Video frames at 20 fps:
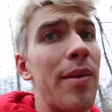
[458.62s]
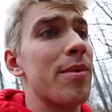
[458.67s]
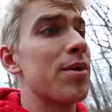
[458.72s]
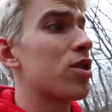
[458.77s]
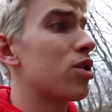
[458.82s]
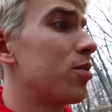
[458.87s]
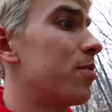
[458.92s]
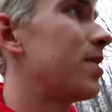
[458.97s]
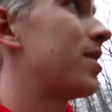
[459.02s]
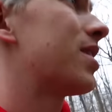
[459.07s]
I'm
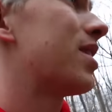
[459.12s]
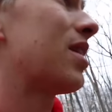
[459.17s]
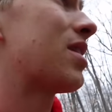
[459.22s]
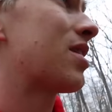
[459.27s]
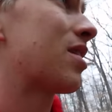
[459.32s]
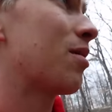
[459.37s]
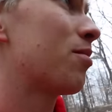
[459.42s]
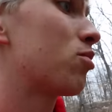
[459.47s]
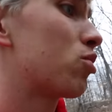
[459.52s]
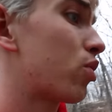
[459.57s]
assuming is it's
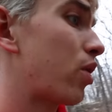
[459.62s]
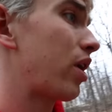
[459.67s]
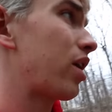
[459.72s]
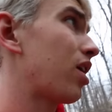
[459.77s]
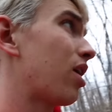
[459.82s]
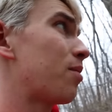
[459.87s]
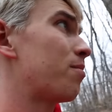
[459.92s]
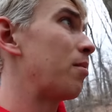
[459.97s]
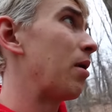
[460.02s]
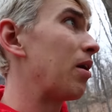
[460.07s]
some
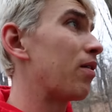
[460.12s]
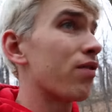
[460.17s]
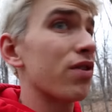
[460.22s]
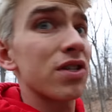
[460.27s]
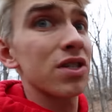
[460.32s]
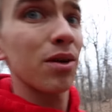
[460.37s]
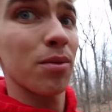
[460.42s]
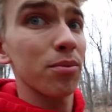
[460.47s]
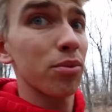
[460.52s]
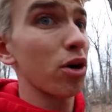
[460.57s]
trail made for
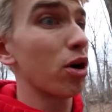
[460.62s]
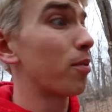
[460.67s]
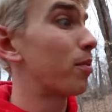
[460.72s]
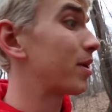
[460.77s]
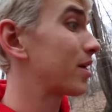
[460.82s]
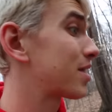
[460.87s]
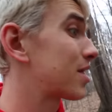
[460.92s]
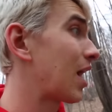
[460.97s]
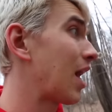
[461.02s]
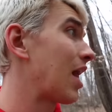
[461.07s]
some
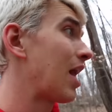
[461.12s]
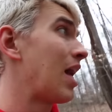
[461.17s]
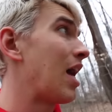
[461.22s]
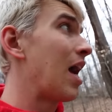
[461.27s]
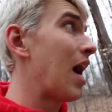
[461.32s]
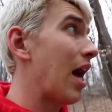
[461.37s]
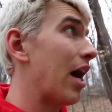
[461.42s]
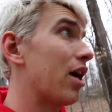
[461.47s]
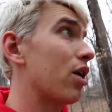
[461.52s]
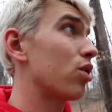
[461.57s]
purpose.
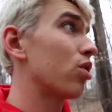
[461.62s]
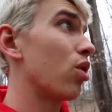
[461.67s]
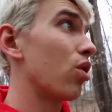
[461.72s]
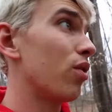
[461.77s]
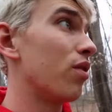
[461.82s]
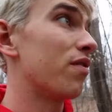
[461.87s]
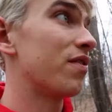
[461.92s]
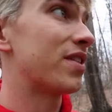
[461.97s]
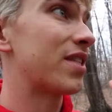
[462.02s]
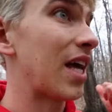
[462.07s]
I don't
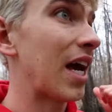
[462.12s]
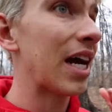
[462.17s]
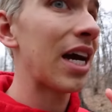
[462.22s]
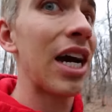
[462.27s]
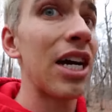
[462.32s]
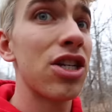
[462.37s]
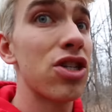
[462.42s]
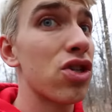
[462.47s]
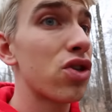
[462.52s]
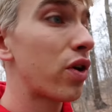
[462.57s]
know if it's that
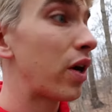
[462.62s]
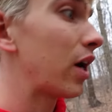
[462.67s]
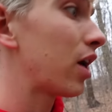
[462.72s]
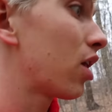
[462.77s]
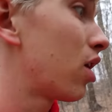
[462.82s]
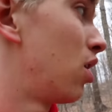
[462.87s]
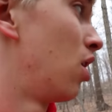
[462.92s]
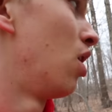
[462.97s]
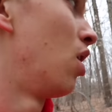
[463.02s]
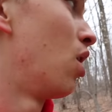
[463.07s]
guy's
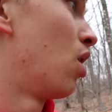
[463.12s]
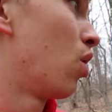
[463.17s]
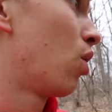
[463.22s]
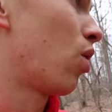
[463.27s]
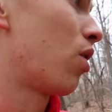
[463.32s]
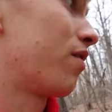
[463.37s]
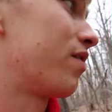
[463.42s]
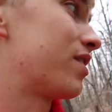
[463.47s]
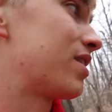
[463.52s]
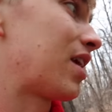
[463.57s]
trail
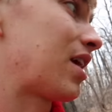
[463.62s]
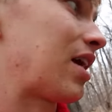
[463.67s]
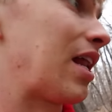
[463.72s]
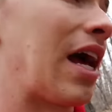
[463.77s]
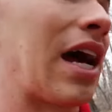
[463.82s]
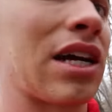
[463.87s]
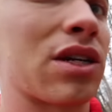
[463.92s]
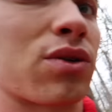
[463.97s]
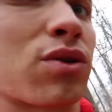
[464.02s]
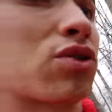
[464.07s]
or if it's like an
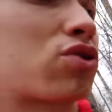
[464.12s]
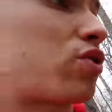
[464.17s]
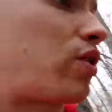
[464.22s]
actual